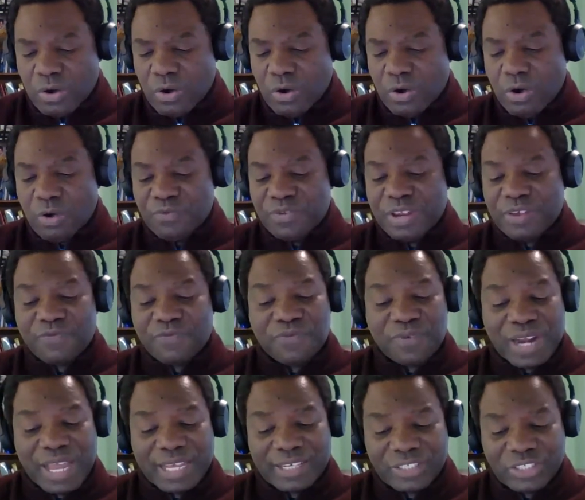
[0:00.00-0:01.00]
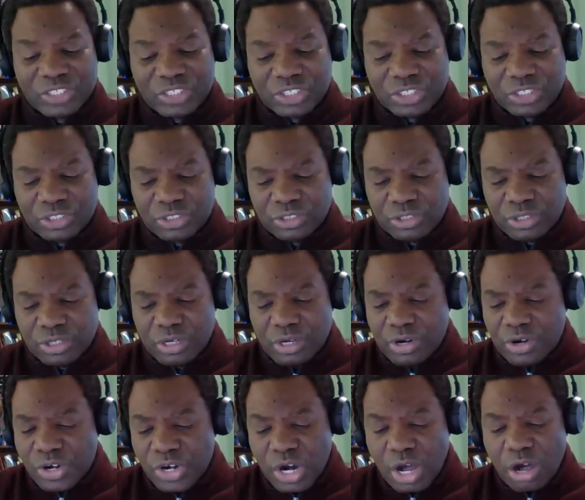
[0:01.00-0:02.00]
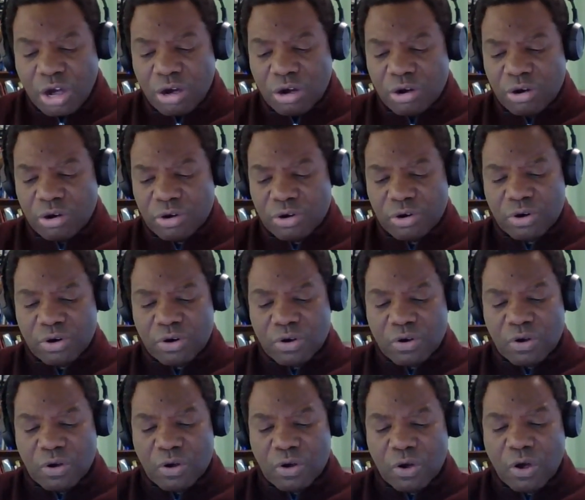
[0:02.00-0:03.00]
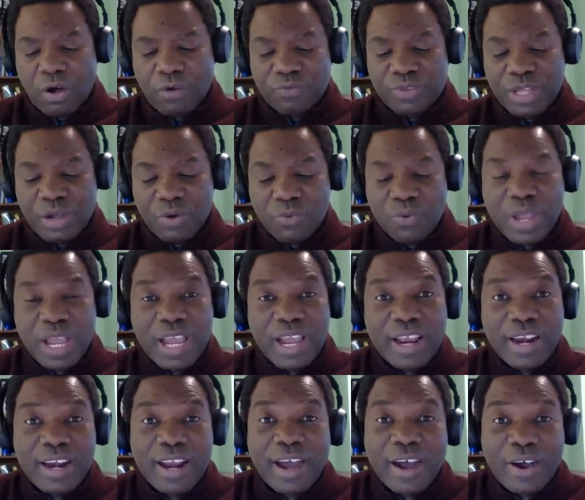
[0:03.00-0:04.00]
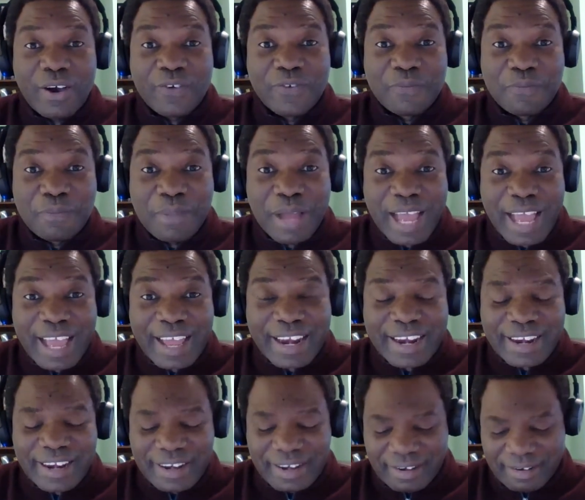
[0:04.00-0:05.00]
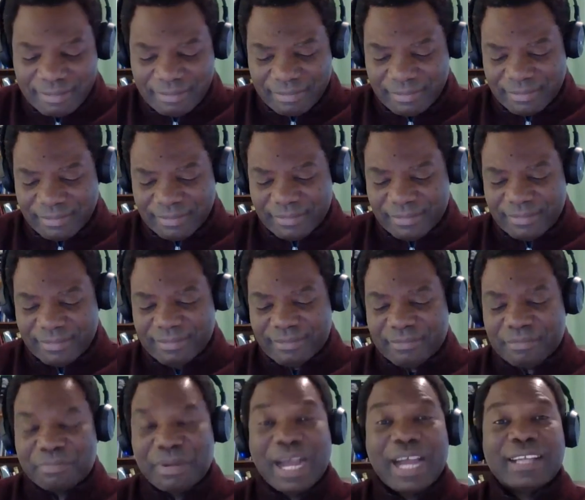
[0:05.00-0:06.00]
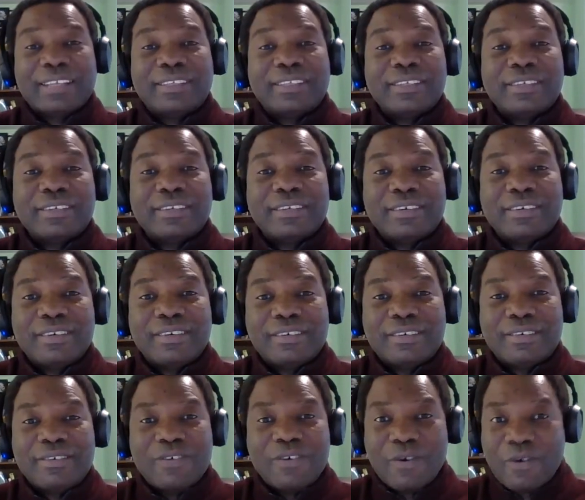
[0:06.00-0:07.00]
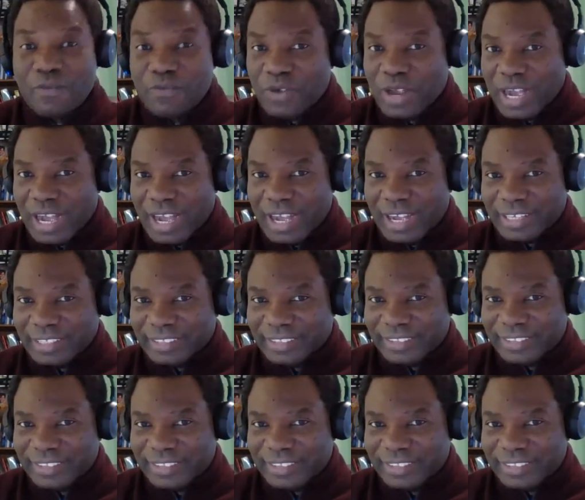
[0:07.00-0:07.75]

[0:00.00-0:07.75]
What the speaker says: of the flesh, nor of the will of man, but of God.